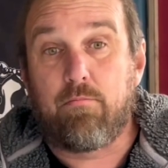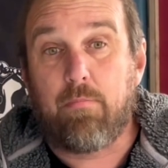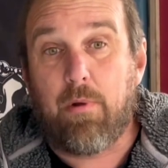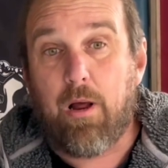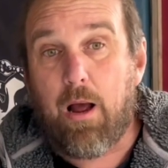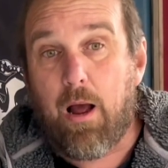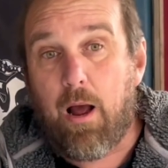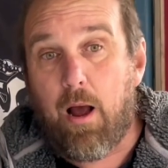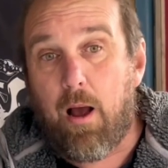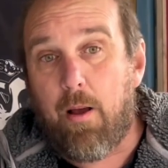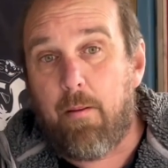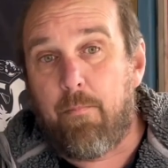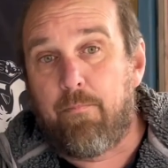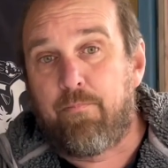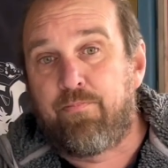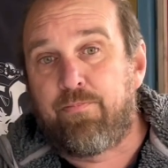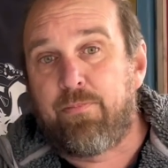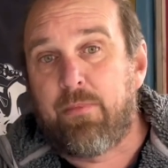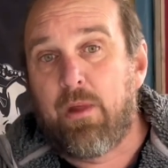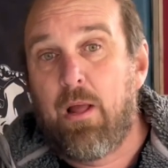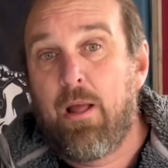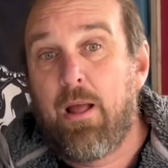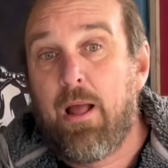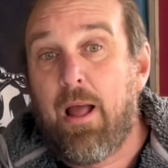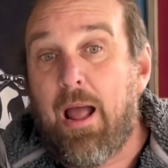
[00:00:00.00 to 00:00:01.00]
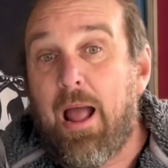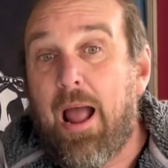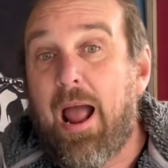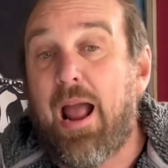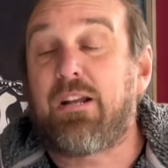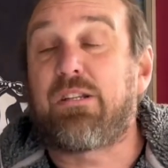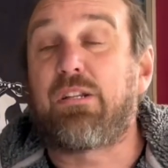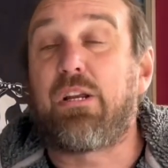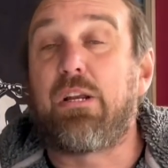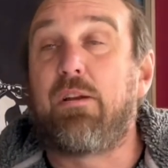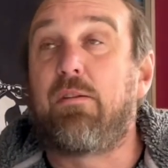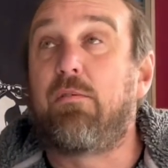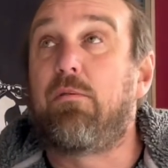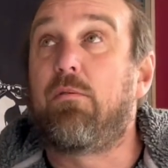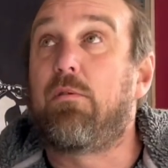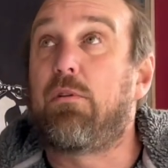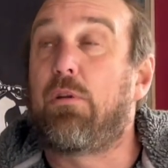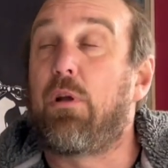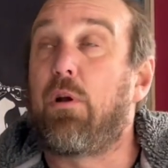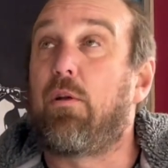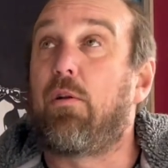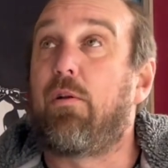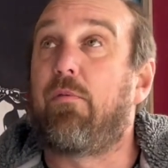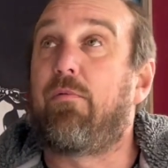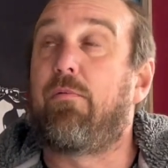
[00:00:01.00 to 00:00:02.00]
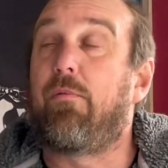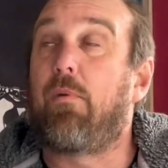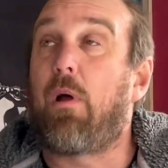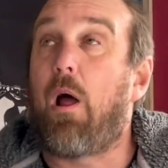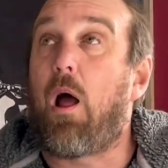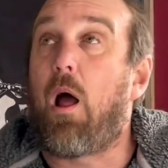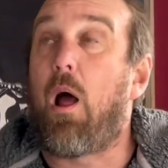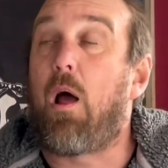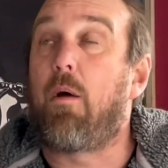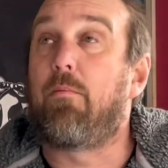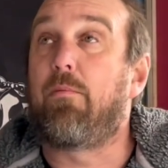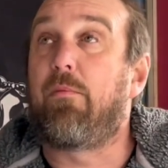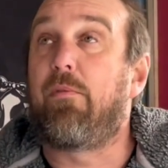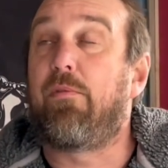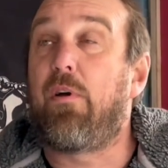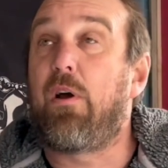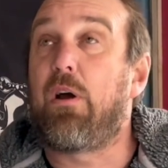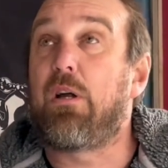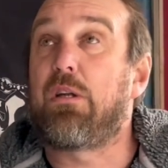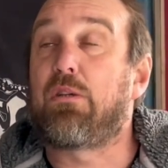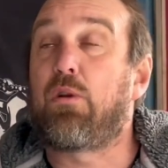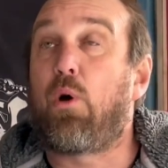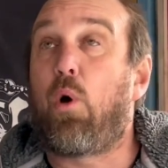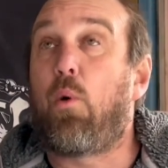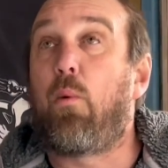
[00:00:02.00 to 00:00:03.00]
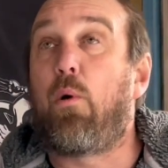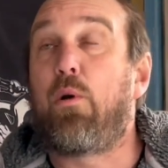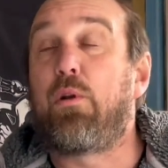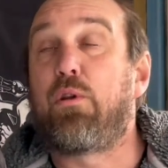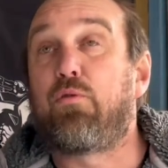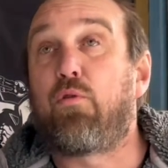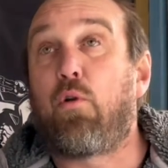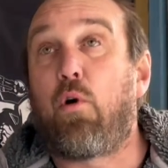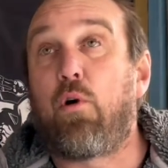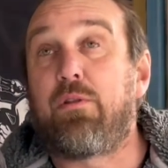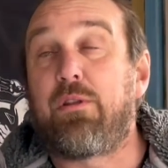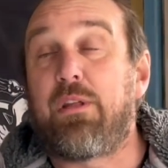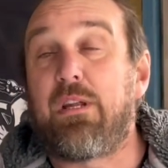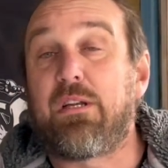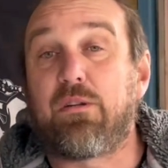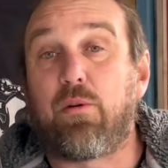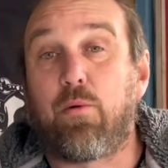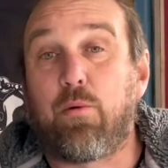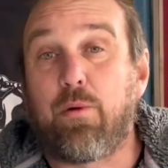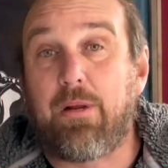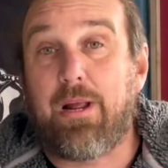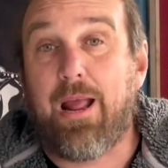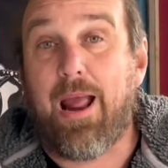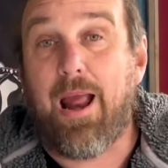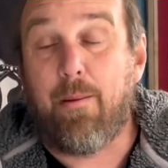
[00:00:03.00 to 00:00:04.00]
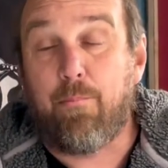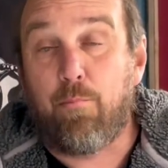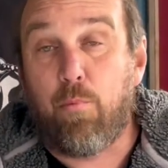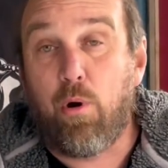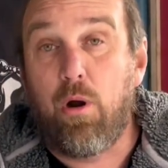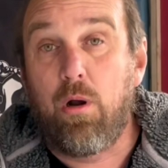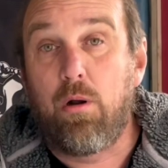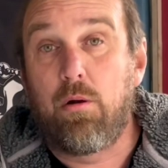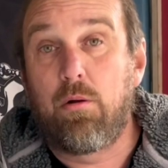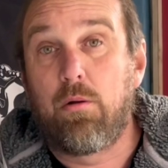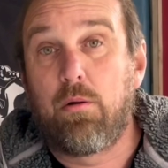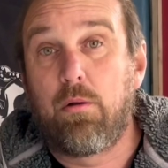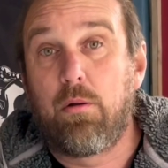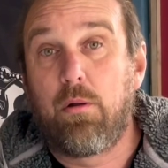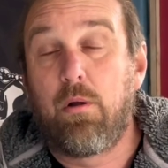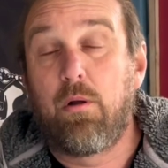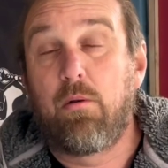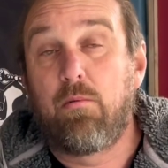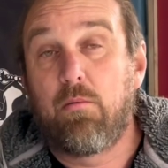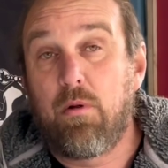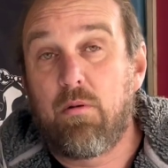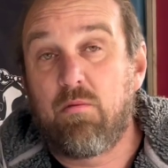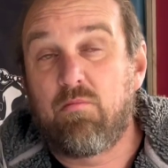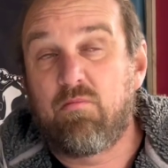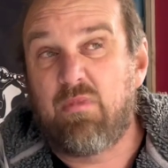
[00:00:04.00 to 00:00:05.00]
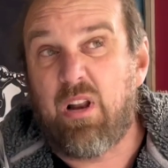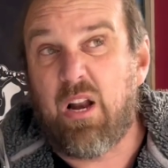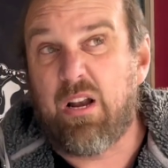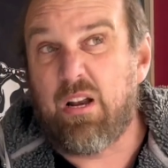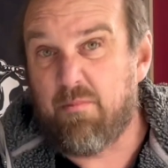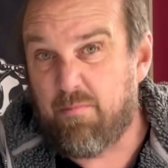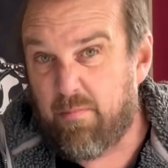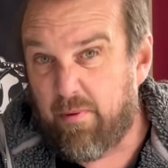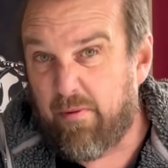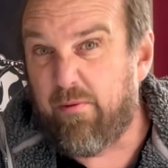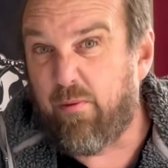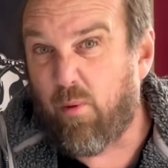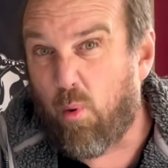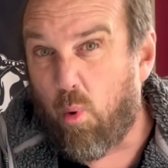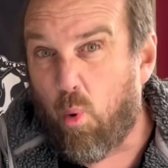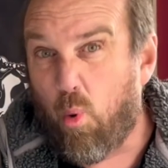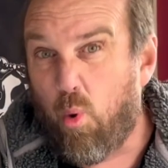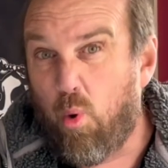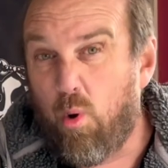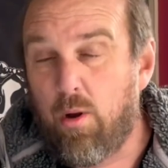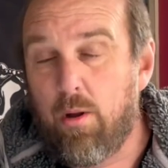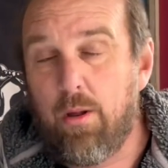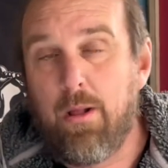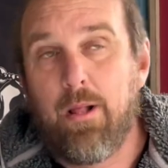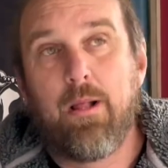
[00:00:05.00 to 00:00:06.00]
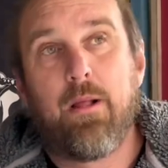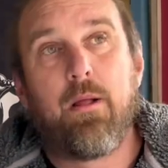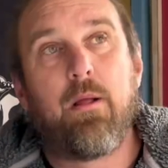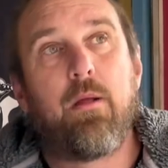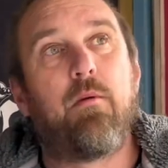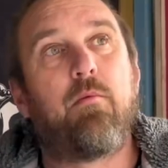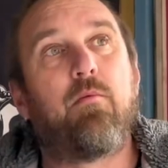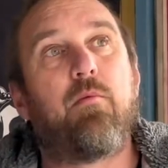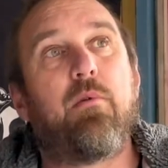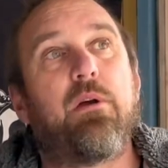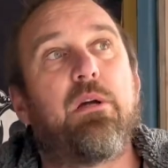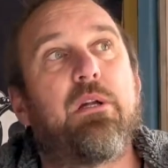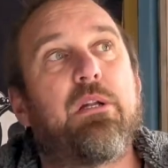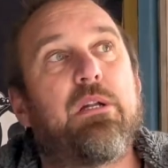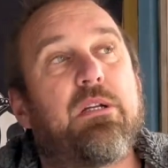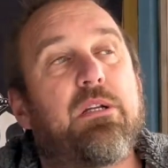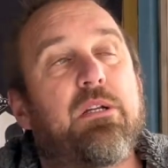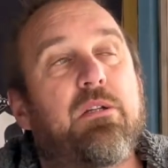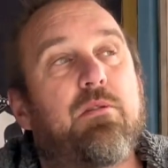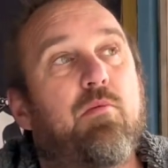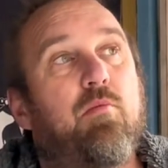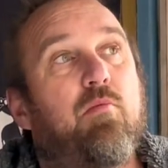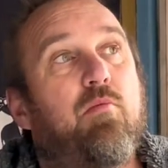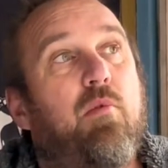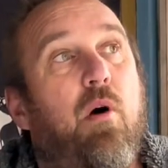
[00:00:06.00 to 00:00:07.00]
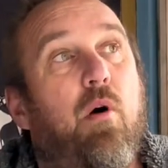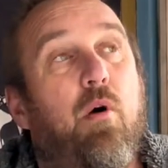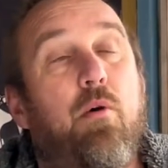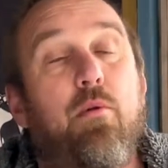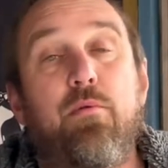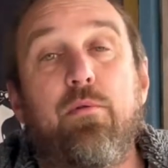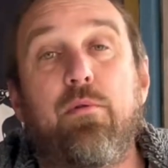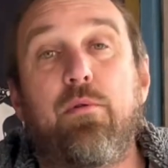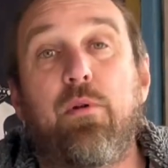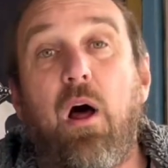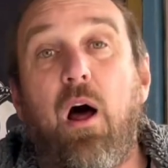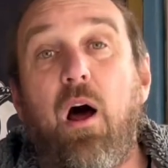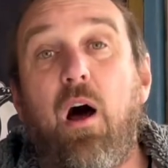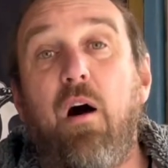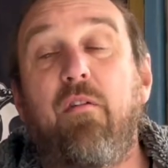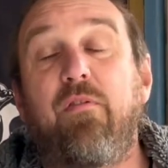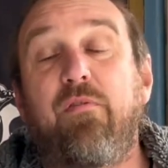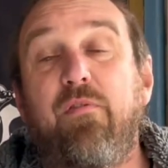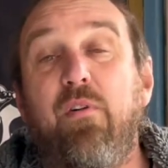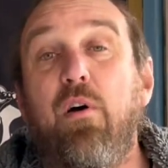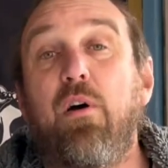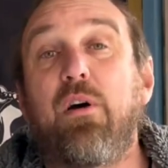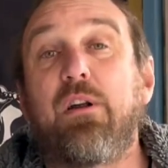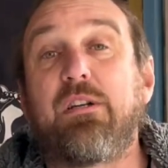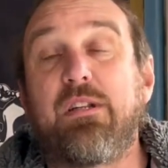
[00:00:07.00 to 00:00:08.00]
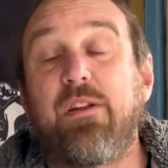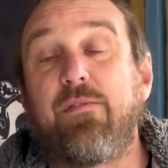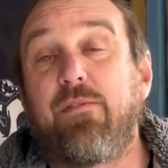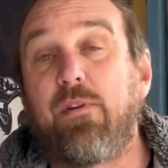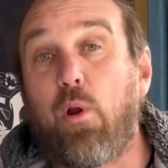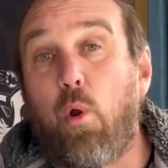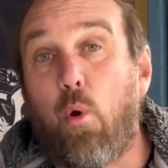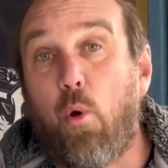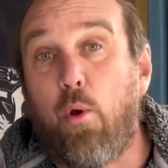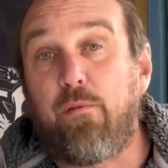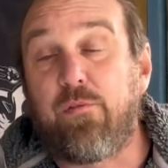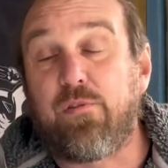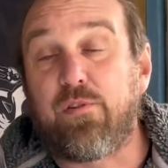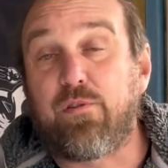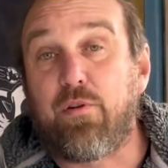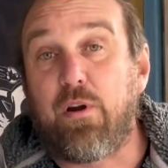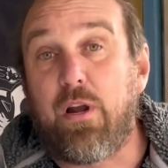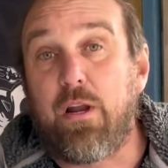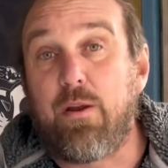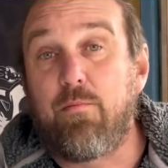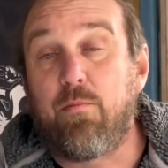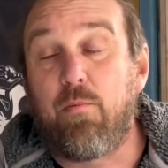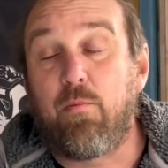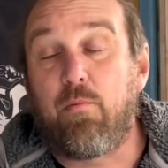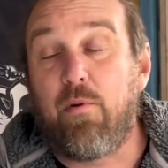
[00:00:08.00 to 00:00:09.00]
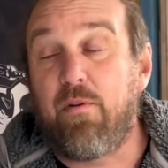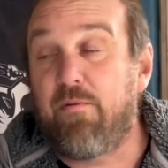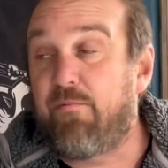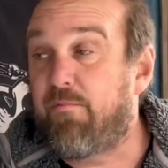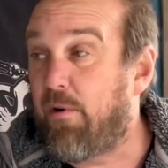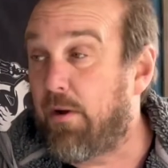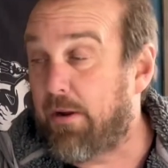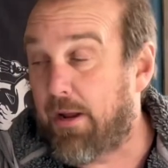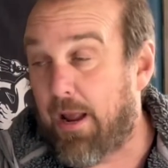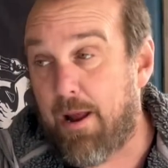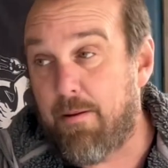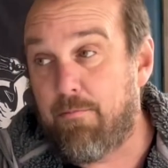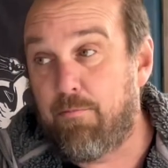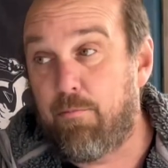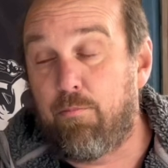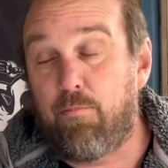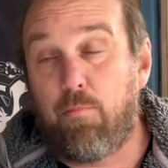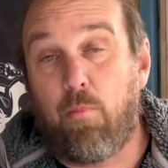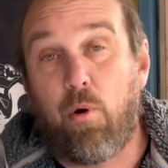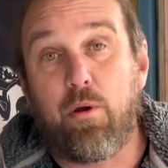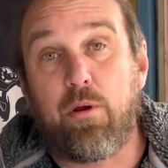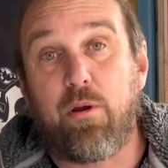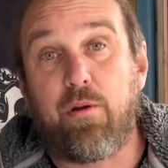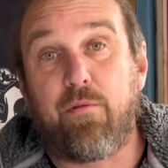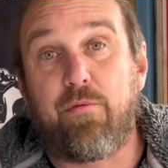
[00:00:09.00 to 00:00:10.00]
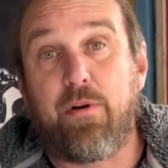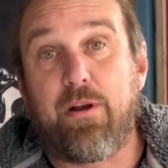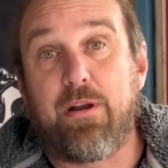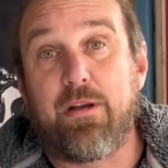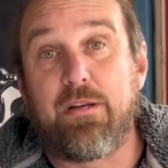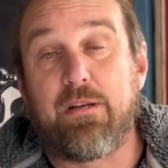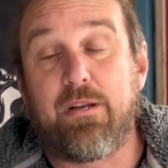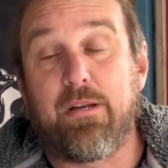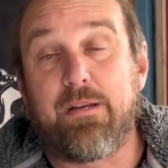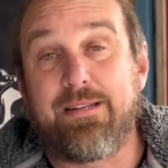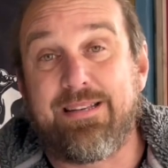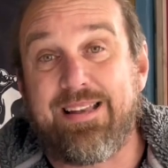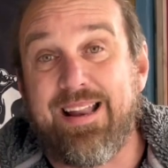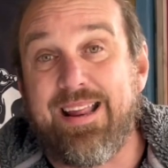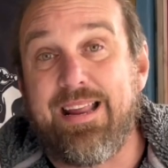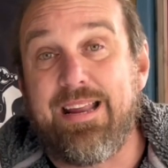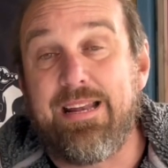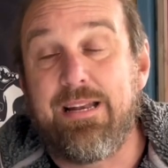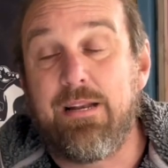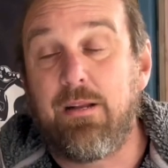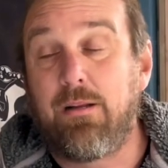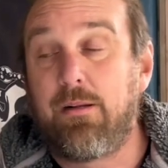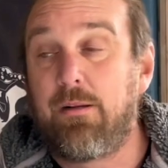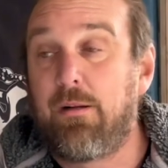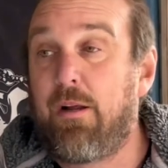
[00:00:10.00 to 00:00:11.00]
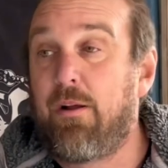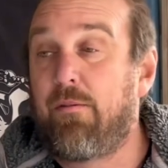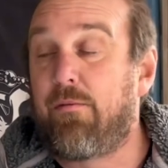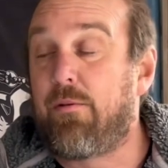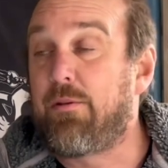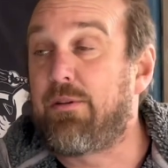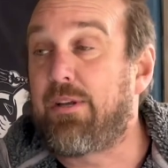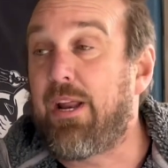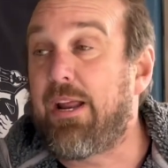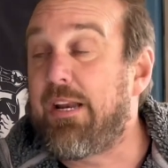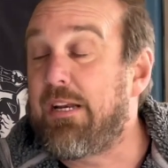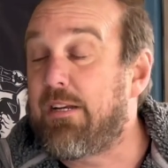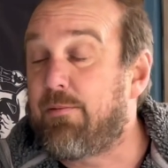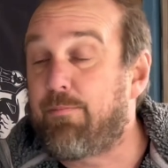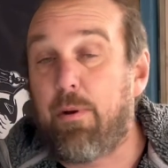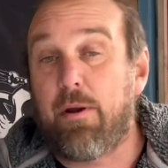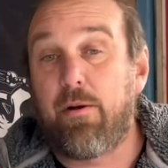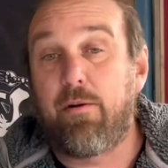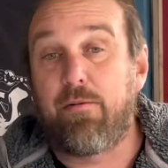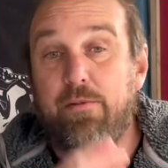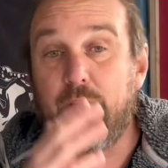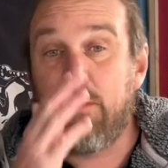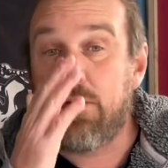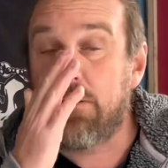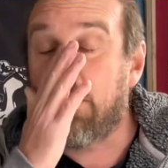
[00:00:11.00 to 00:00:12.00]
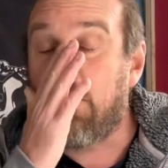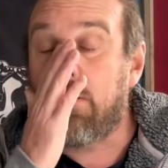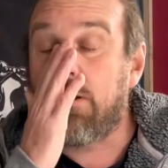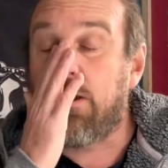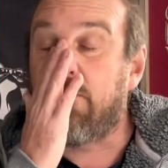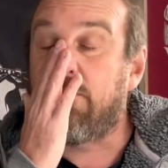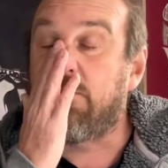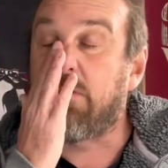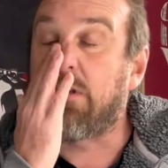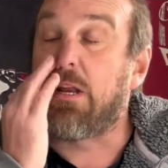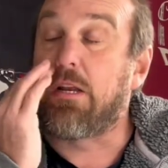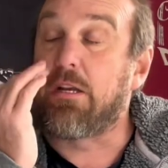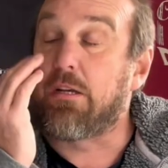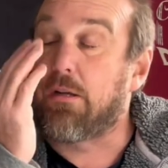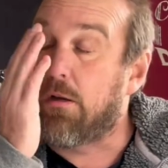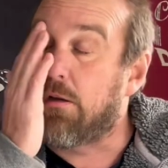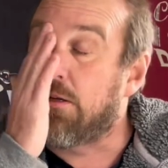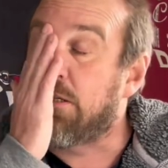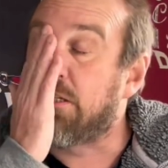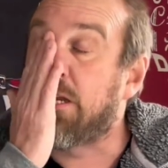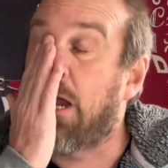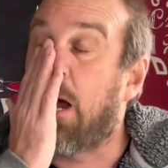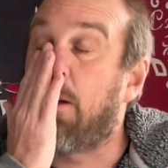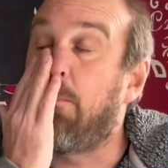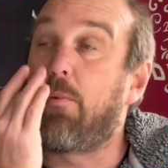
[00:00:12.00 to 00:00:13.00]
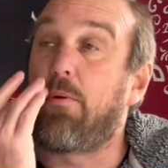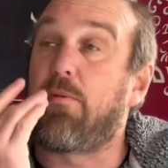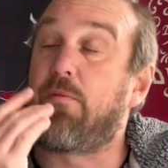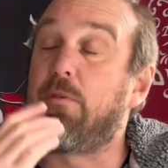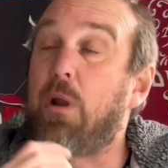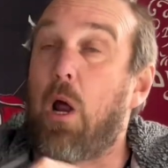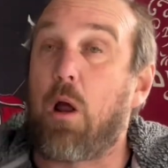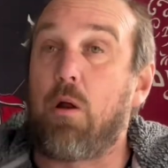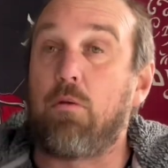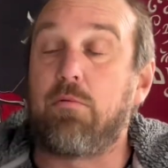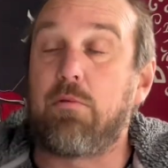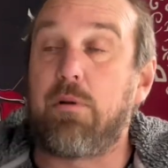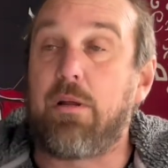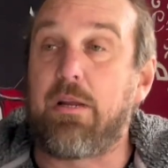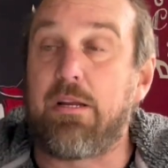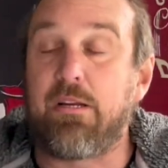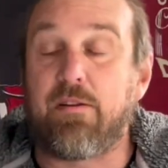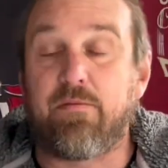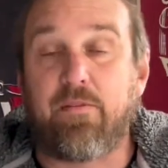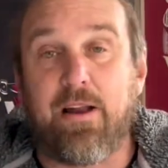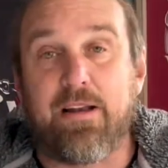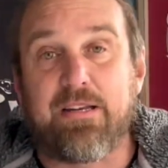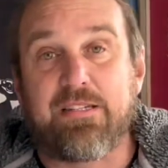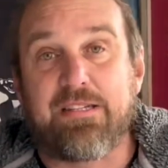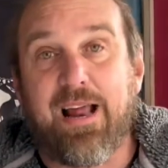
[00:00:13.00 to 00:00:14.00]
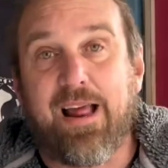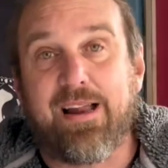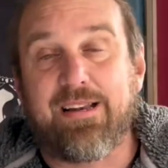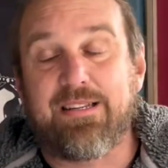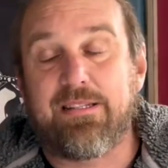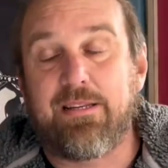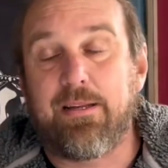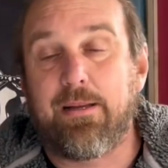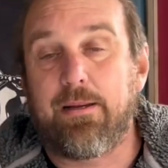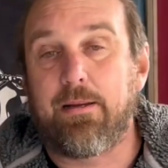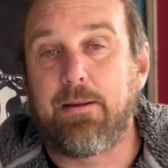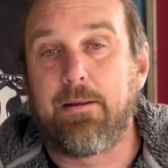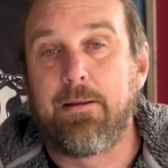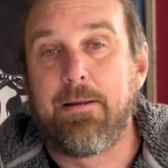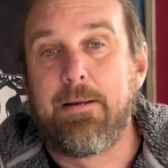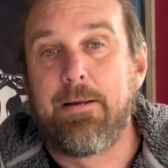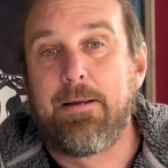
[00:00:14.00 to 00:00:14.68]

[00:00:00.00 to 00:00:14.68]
Um, actually, took a, um, the first time I tried this on camera, had it before, was on our first ever live stream with, again, my good friend Dean from Dean's Beer Reviews. Go and give Dean a sub if you don't, he's fantastic.